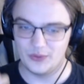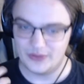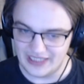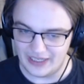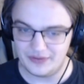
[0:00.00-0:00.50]

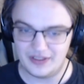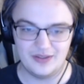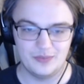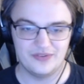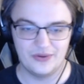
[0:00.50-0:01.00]
clarity
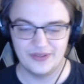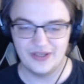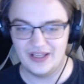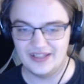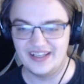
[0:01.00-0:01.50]
to what's going
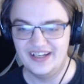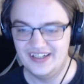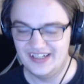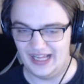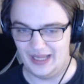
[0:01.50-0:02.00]
on,
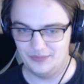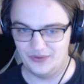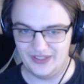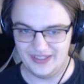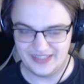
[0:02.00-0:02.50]

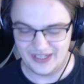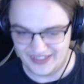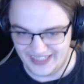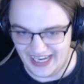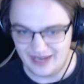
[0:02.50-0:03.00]
to the
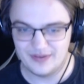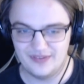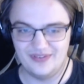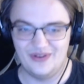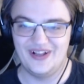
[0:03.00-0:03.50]
entire game,
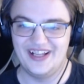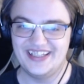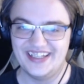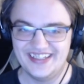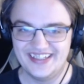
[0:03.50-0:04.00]
and so
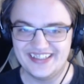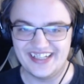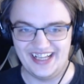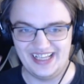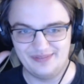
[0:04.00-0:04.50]
on.
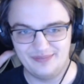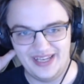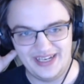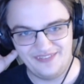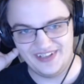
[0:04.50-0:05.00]

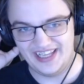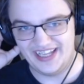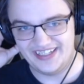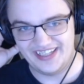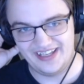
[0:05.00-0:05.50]
And I feel
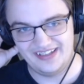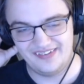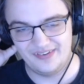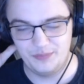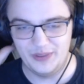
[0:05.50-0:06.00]
like
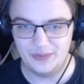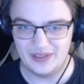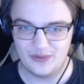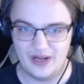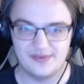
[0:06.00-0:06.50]
this is pretty
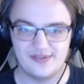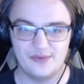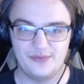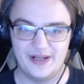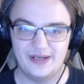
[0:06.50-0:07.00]
well crafted
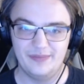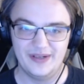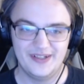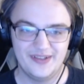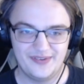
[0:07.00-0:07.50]
so far.
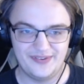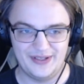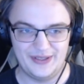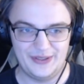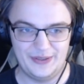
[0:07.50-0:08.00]

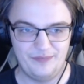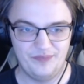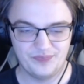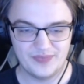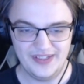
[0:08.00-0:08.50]
So,
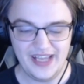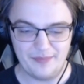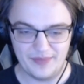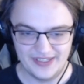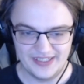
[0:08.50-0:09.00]

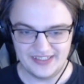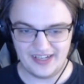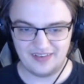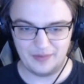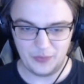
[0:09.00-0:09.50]
yeah,
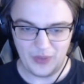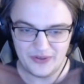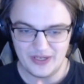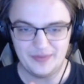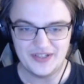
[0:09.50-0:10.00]
that's gonna be
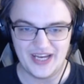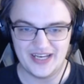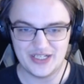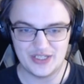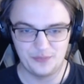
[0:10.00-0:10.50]
rounding up the
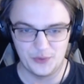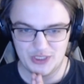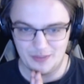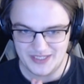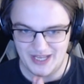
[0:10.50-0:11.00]
changes for
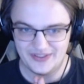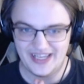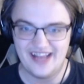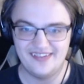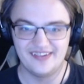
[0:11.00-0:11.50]
Jebus
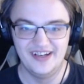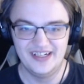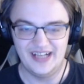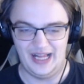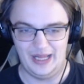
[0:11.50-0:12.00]
Outcast.
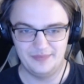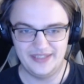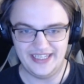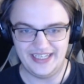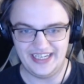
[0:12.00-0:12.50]

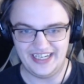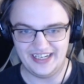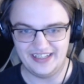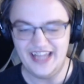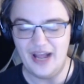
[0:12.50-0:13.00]

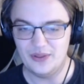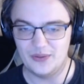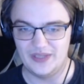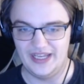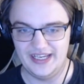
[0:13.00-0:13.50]
The
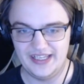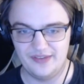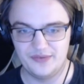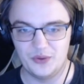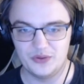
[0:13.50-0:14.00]
download link
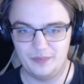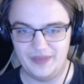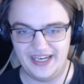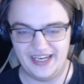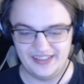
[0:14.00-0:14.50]
is going to
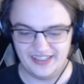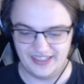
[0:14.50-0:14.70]
be in the